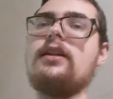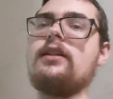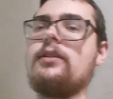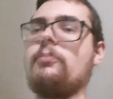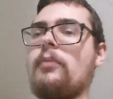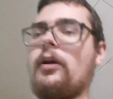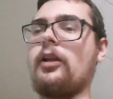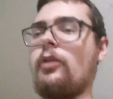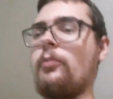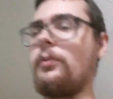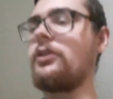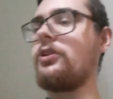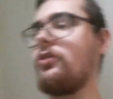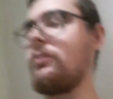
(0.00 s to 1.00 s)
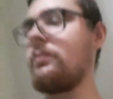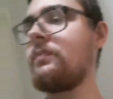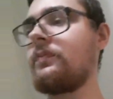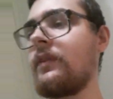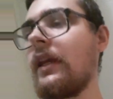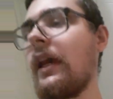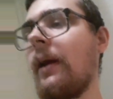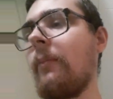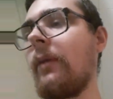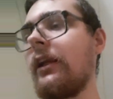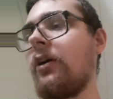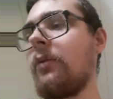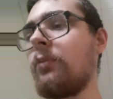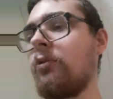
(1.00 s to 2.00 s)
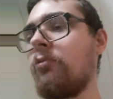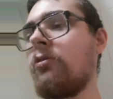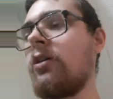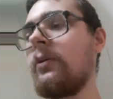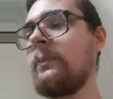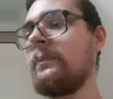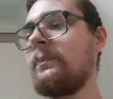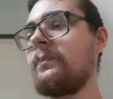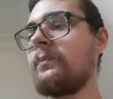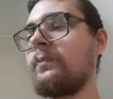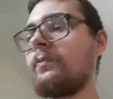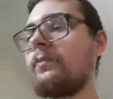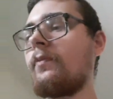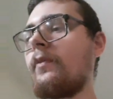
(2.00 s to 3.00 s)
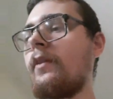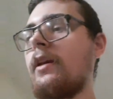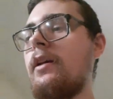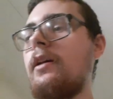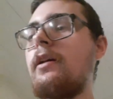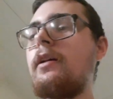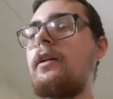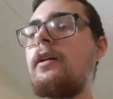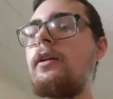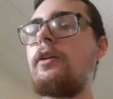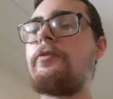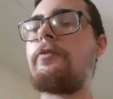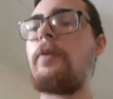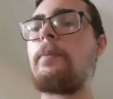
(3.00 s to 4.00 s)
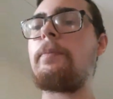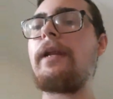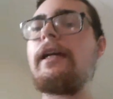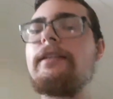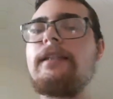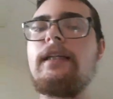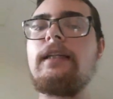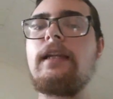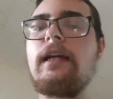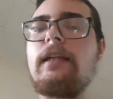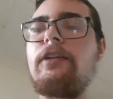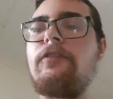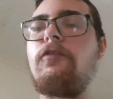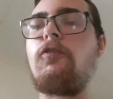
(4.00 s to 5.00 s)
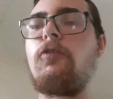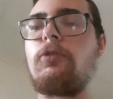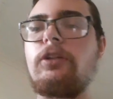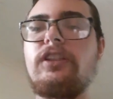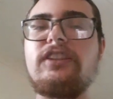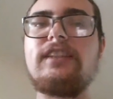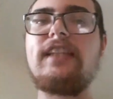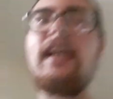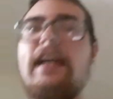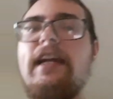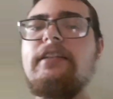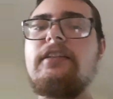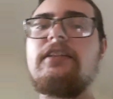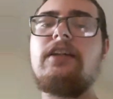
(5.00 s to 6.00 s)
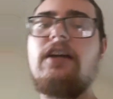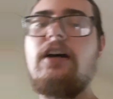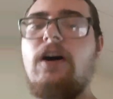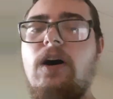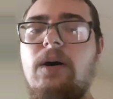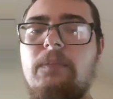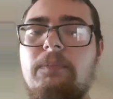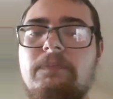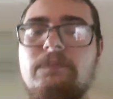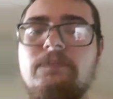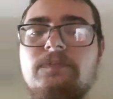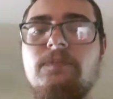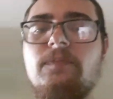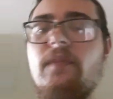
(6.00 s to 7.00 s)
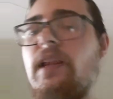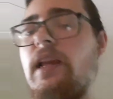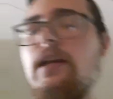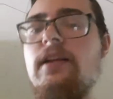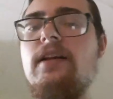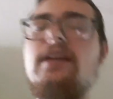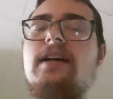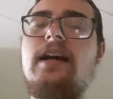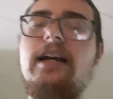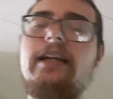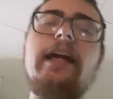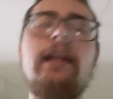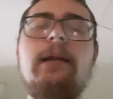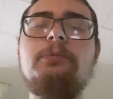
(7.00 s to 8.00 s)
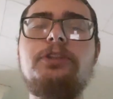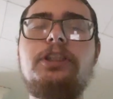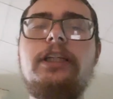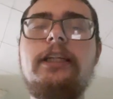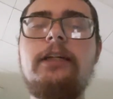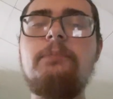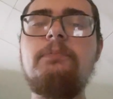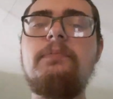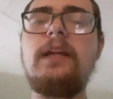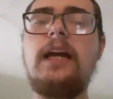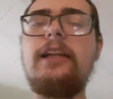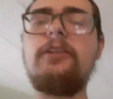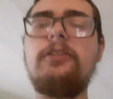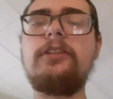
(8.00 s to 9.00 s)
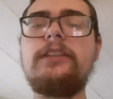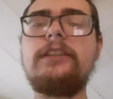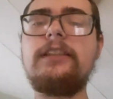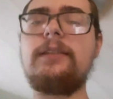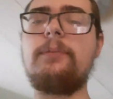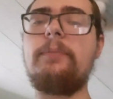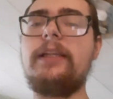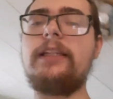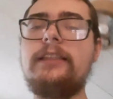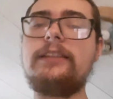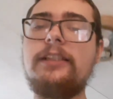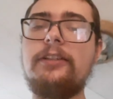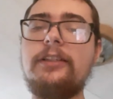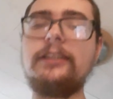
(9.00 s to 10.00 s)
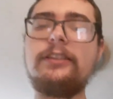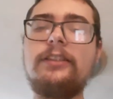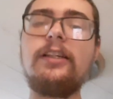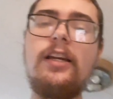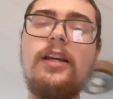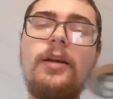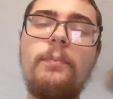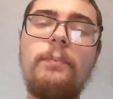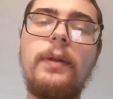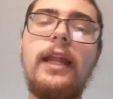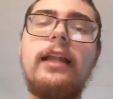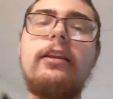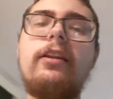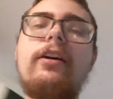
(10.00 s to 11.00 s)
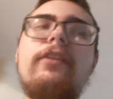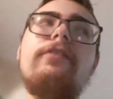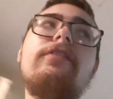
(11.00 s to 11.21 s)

My number two. And my number one from 1994 The Stand. Um, again, I'm cheating. I know this is a mini series, but I love